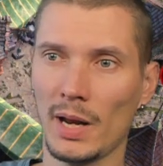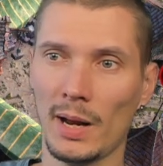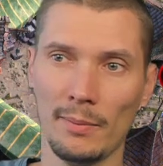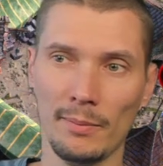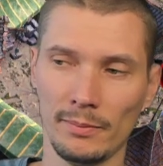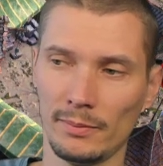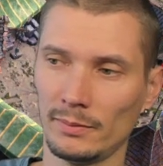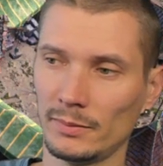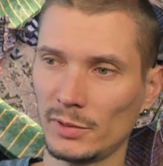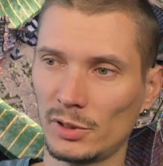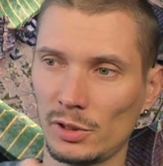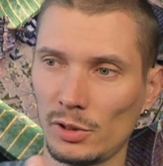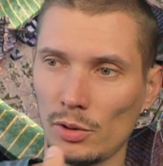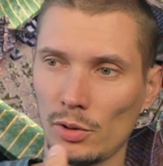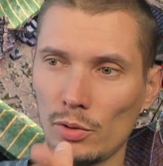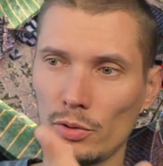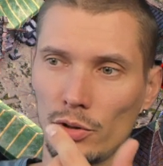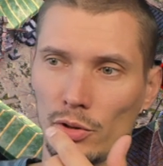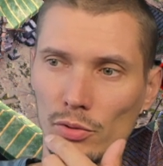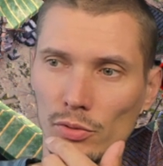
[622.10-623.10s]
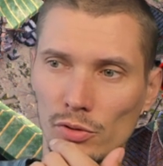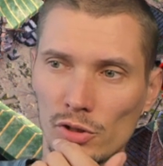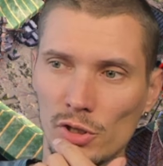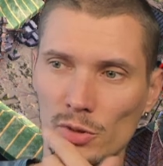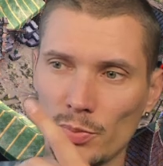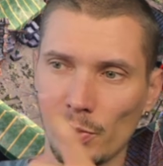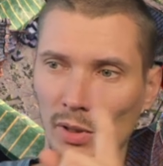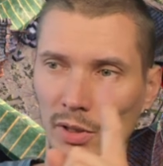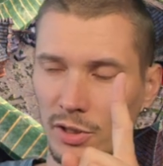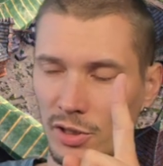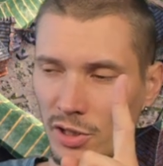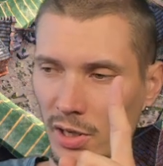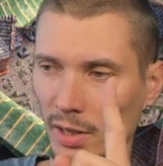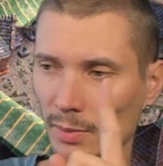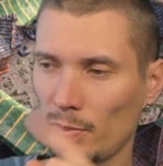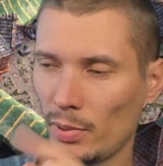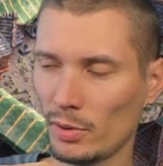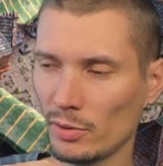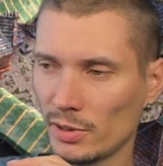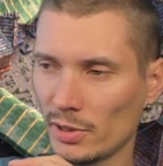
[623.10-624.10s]
Yeah, huge spoilage.
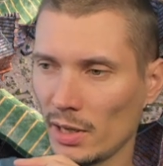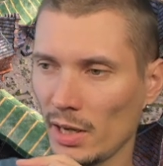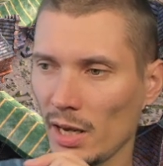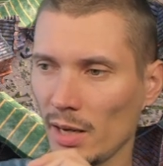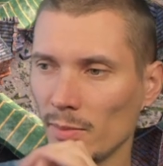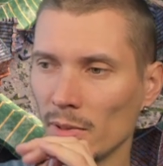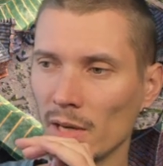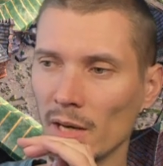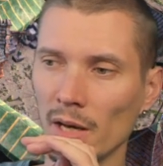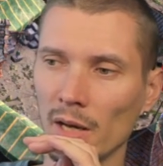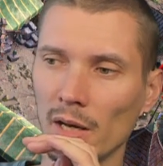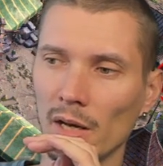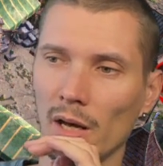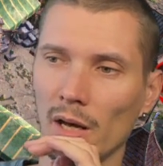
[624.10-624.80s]
I paused the game.